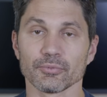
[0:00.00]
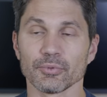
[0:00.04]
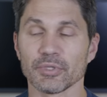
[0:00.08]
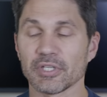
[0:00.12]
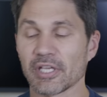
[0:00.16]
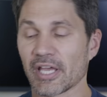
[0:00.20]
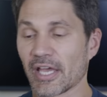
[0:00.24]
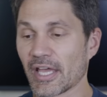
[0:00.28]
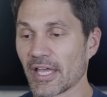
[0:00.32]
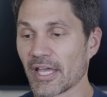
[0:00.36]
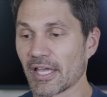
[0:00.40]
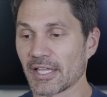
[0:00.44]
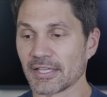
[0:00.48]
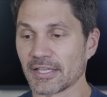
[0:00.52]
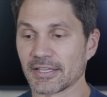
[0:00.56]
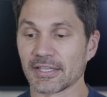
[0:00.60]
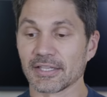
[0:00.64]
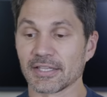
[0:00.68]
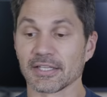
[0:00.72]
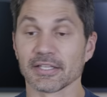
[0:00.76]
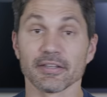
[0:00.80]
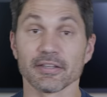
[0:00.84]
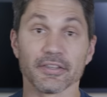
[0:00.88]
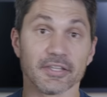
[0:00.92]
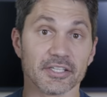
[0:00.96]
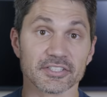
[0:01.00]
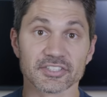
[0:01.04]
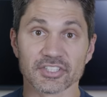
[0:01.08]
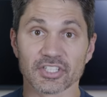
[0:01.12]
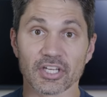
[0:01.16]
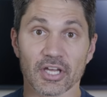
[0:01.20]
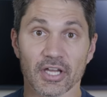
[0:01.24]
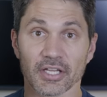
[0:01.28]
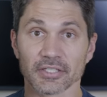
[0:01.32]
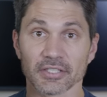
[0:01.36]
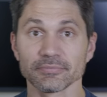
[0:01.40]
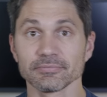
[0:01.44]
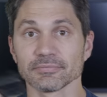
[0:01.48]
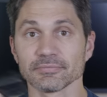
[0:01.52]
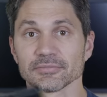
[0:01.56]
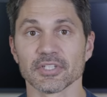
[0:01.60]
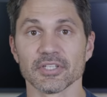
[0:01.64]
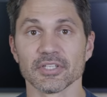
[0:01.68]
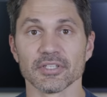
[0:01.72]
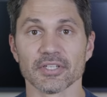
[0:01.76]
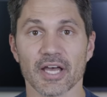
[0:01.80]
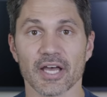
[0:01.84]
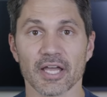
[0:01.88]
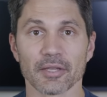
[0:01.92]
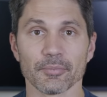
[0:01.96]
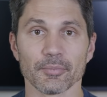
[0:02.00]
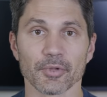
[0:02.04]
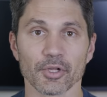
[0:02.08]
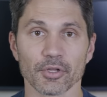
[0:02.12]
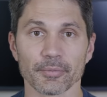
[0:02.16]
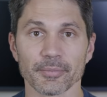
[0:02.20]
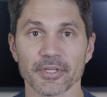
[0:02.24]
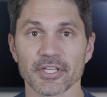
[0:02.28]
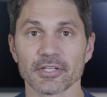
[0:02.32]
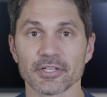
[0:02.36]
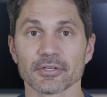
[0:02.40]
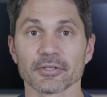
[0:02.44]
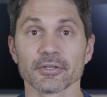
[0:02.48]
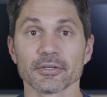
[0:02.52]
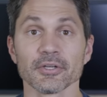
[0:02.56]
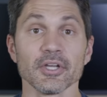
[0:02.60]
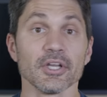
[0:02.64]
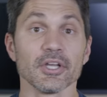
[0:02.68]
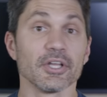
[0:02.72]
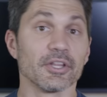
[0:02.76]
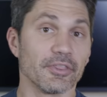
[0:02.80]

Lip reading: We had this gun in 9mm,